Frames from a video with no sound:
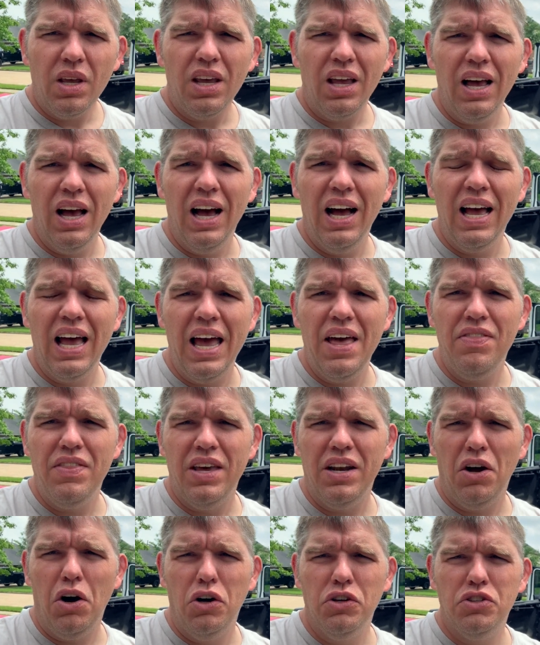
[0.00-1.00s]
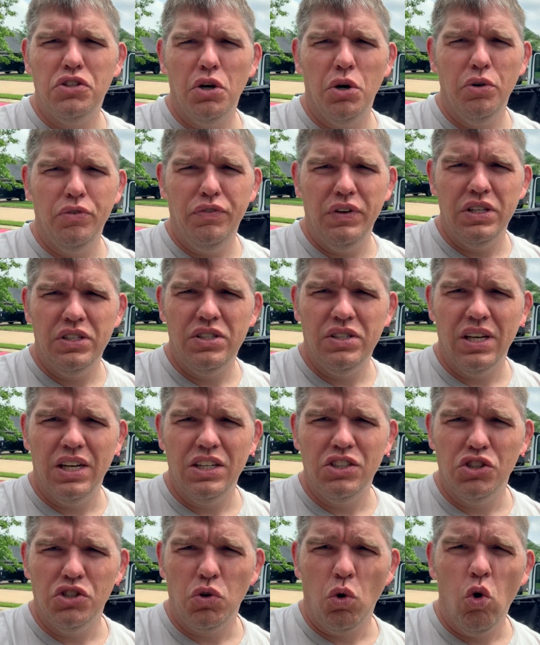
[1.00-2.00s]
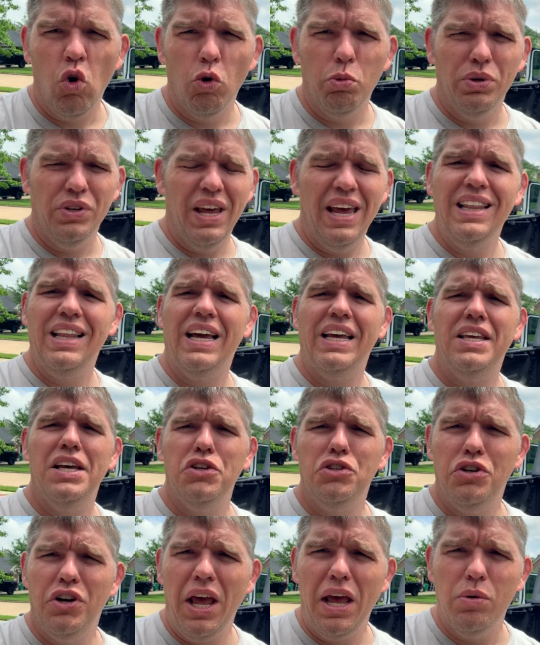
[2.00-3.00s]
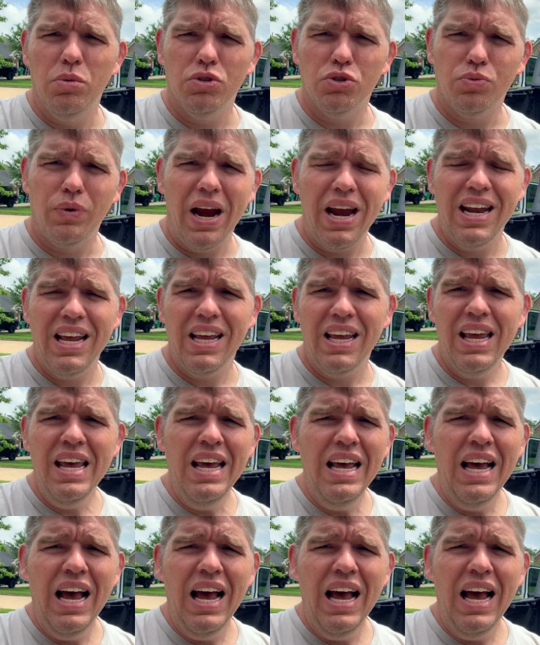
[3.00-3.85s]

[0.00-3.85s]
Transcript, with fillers: Uh, and then also if it's uh, just a horrible day like yesterday, it was raining.